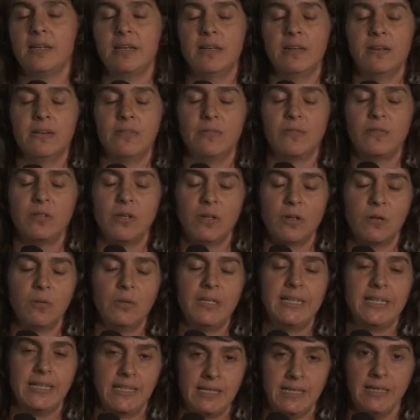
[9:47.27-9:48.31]
of not
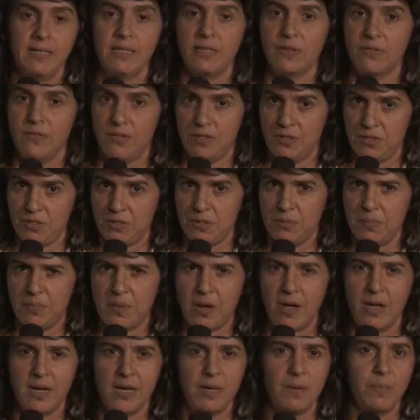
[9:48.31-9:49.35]
only healing physical
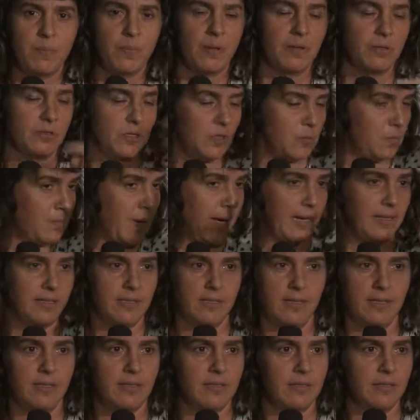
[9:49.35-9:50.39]
body, but
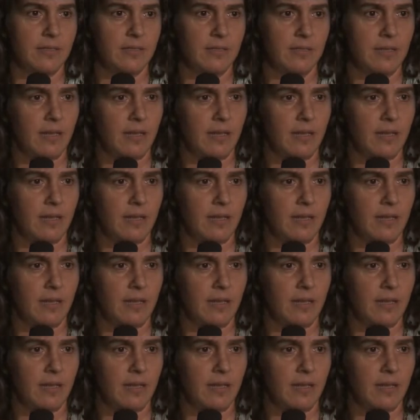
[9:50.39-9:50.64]
spaces,